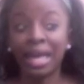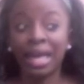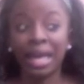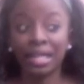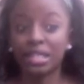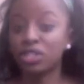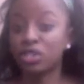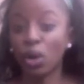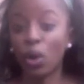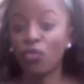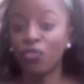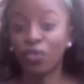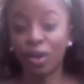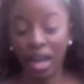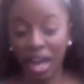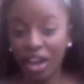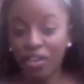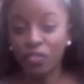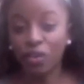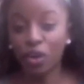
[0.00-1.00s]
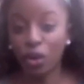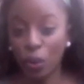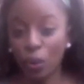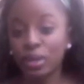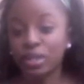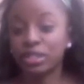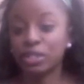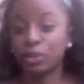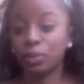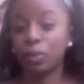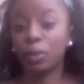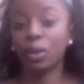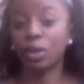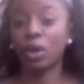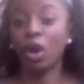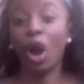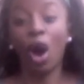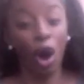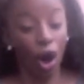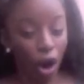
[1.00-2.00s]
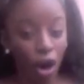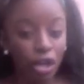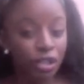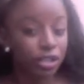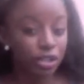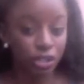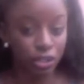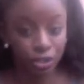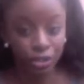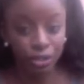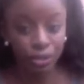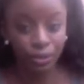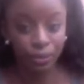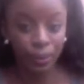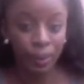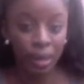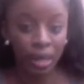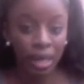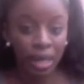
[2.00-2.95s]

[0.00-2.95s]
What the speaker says: It's forever going to haunt you.